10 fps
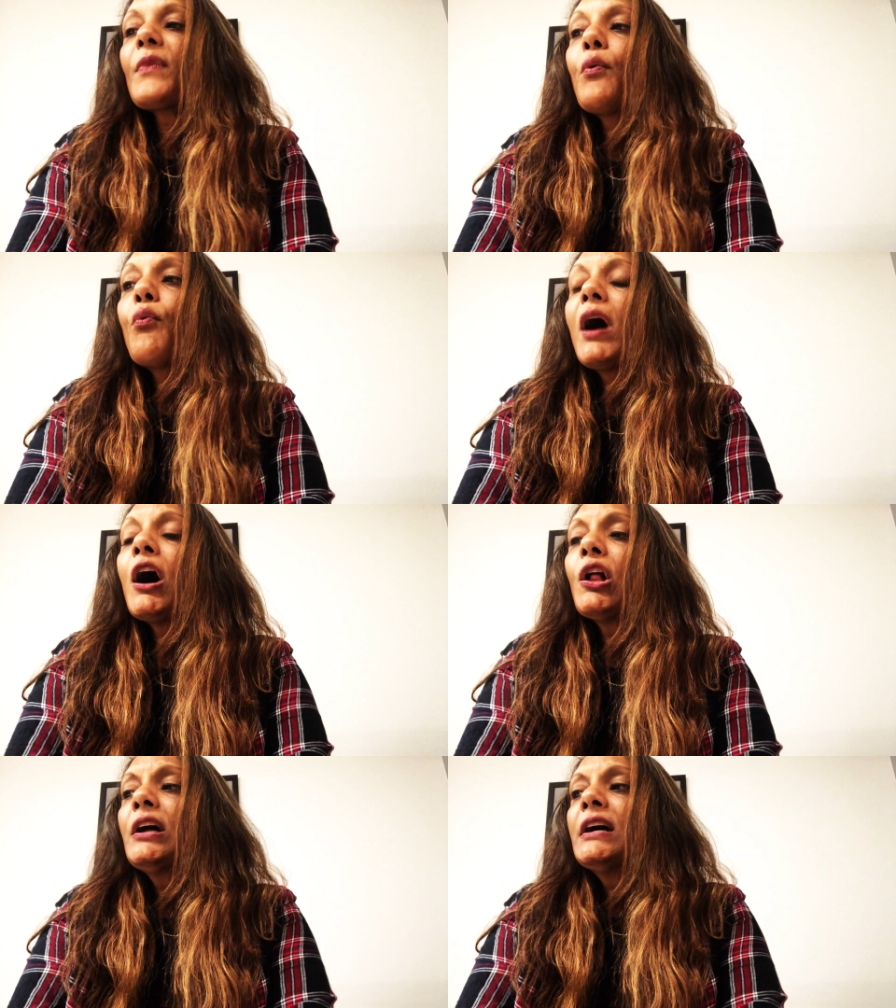
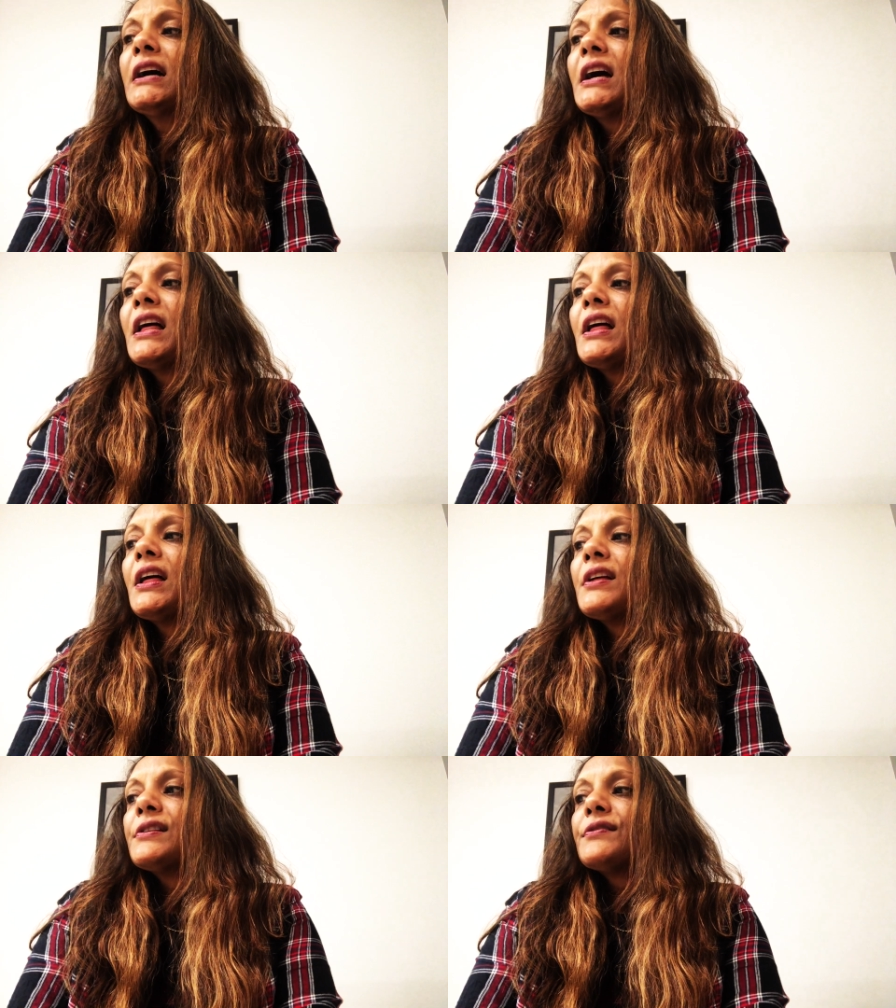Well,
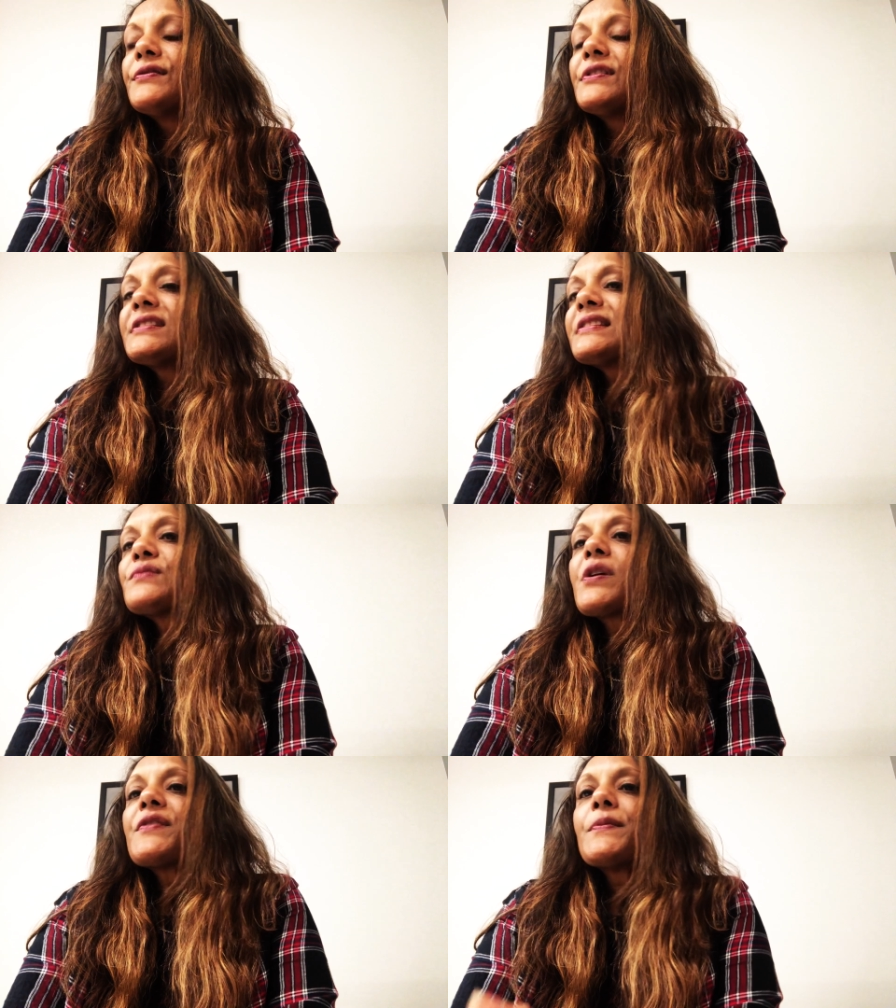this is
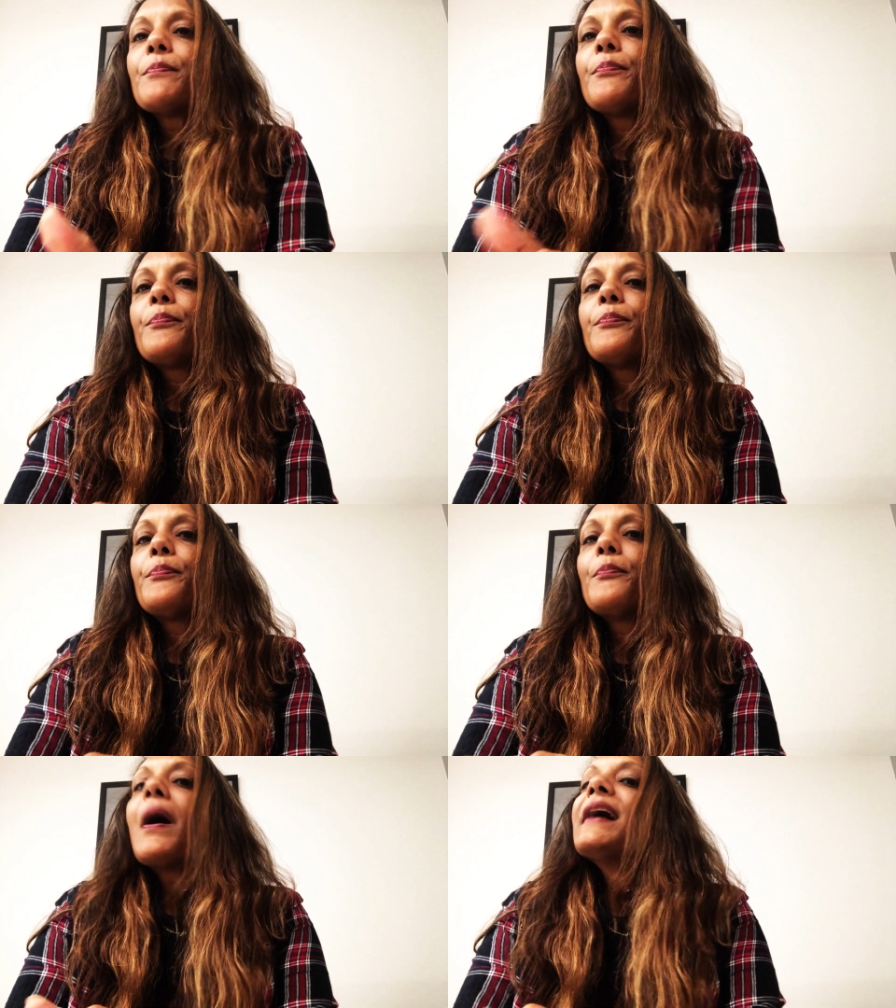where the
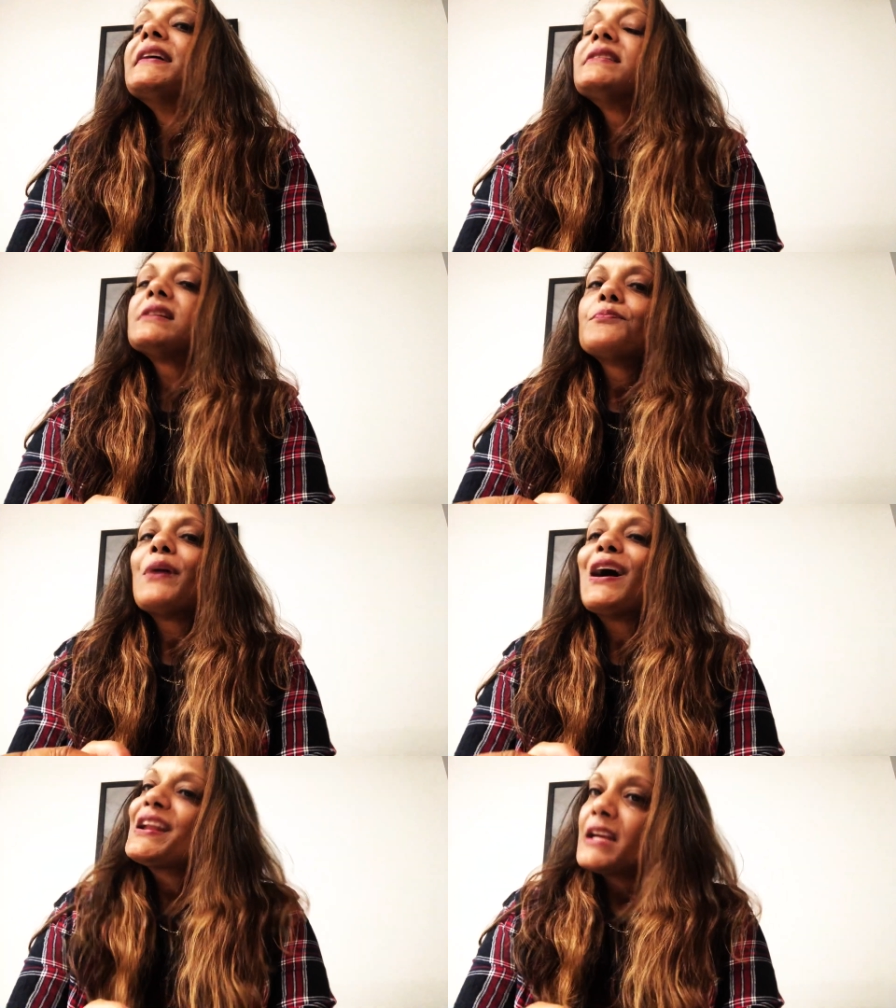mind and
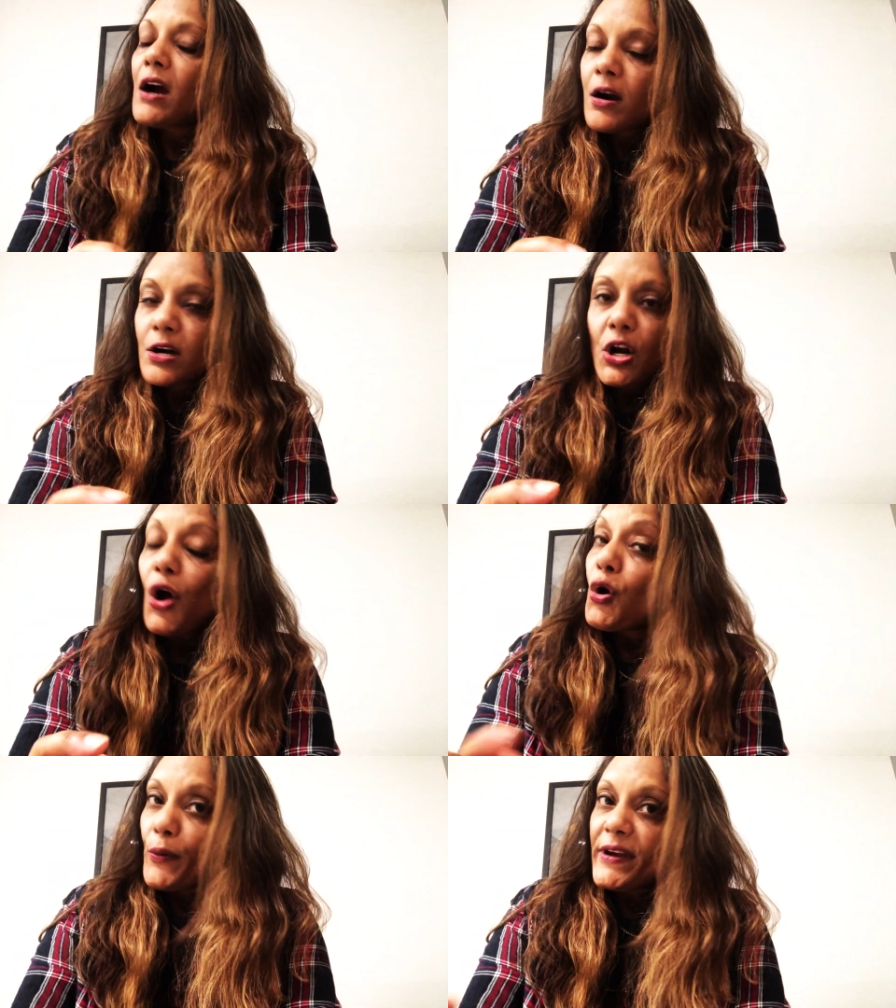body aren't
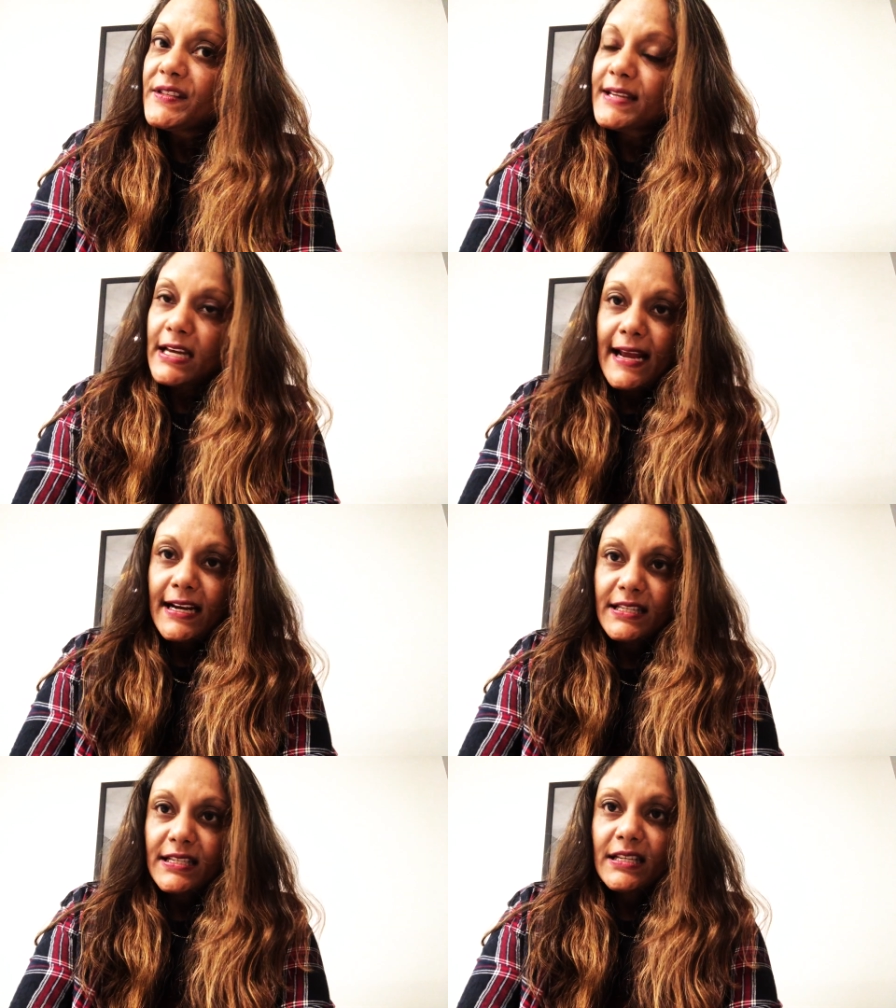always
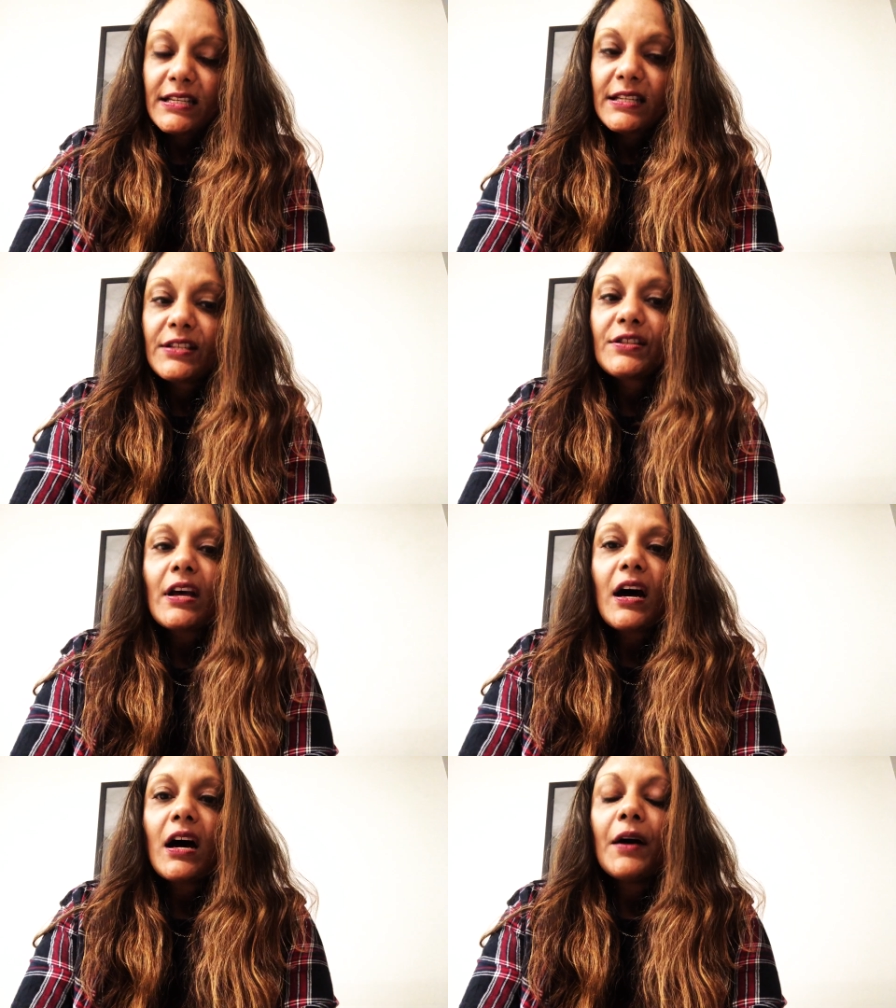connected.
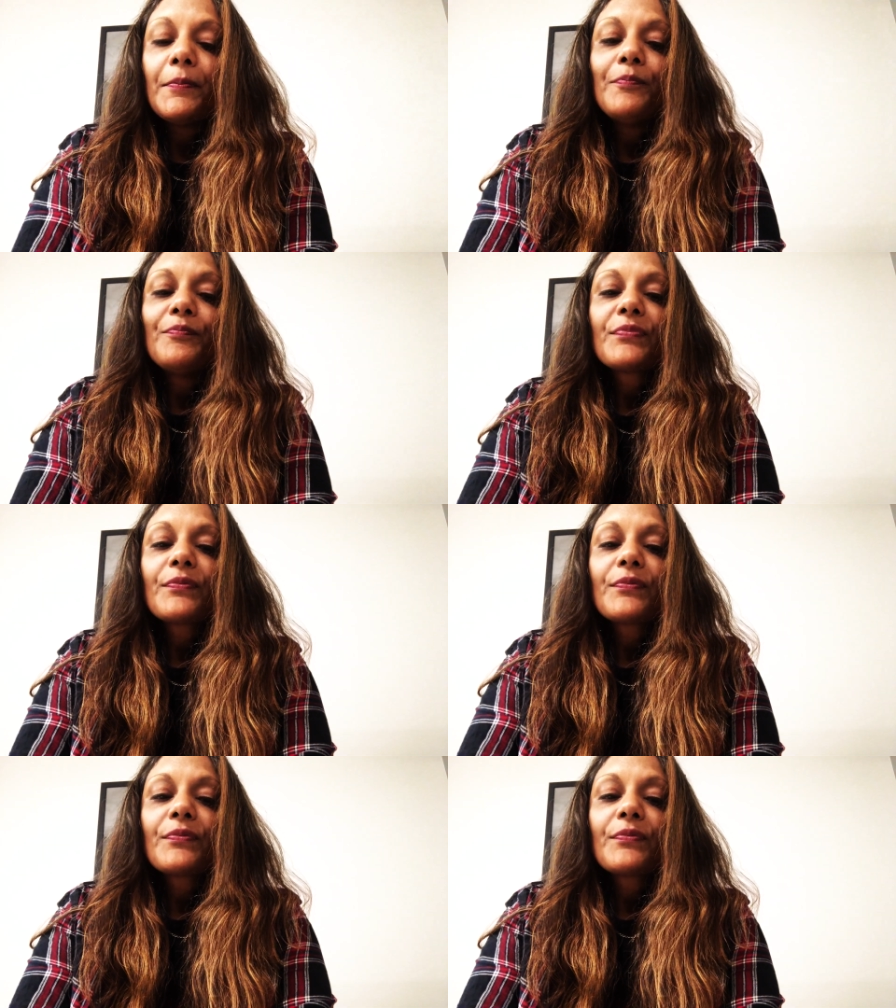Um,